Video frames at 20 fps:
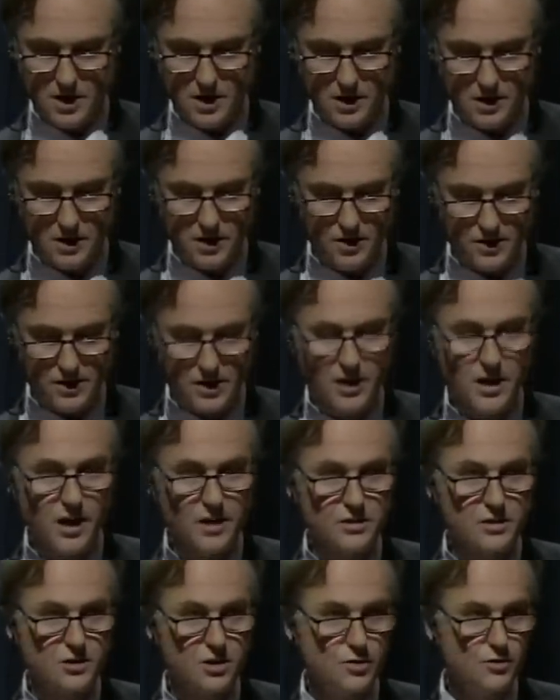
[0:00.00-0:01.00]
a closer
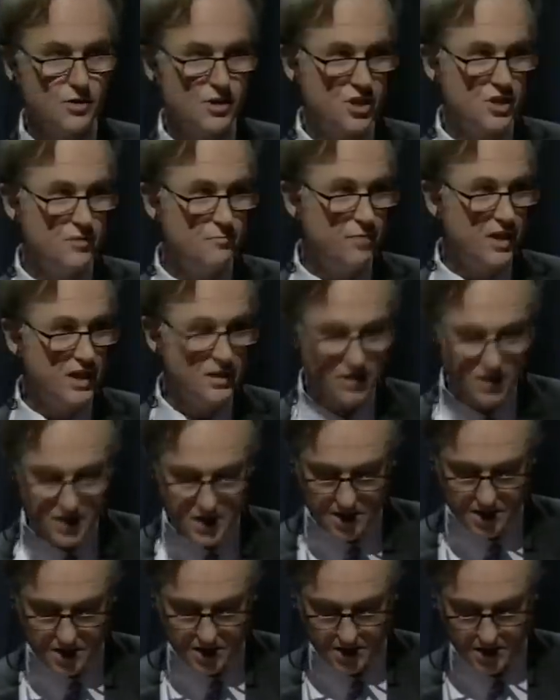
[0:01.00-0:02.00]
cousin to a
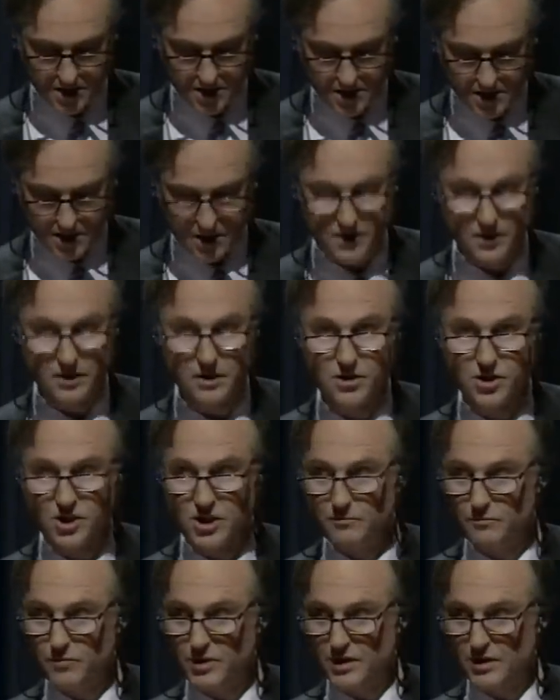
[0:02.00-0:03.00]
chimpanzee than a
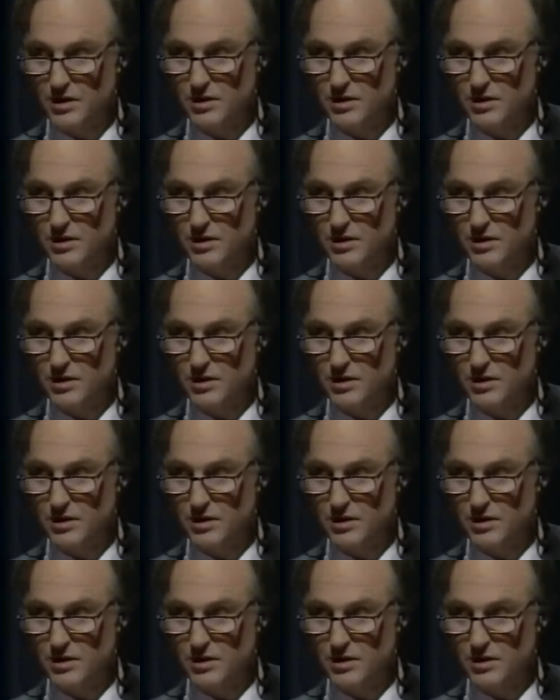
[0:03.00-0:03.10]
chimp